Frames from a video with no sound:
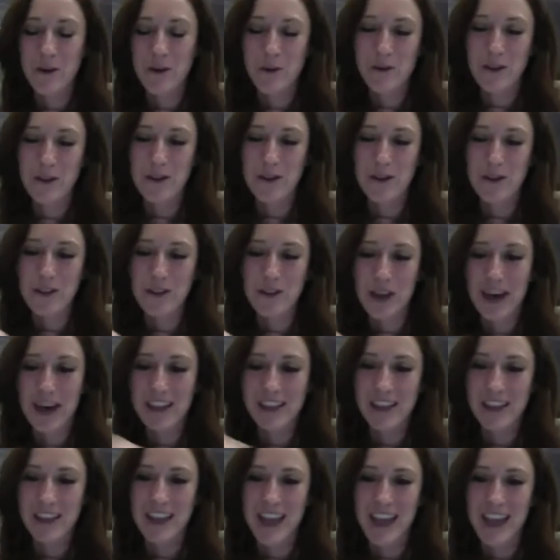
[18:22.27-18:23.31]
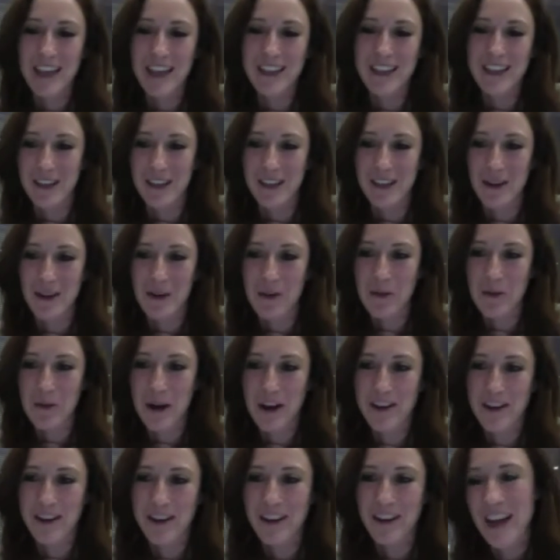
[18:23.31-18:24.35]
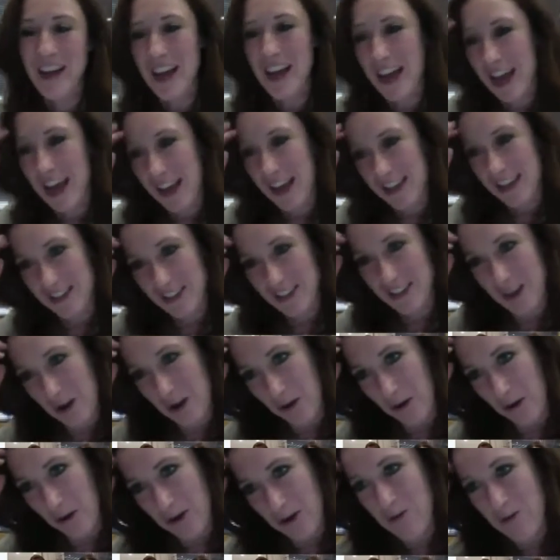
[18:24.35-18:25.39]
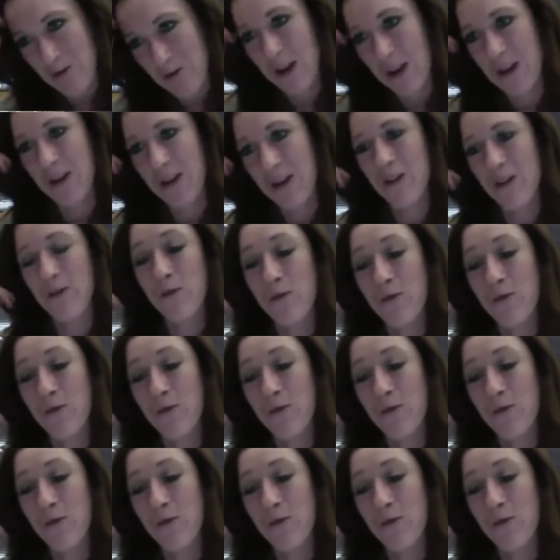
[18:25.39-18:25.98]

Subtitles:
groups are trying to get to the Coke bottle, and so you can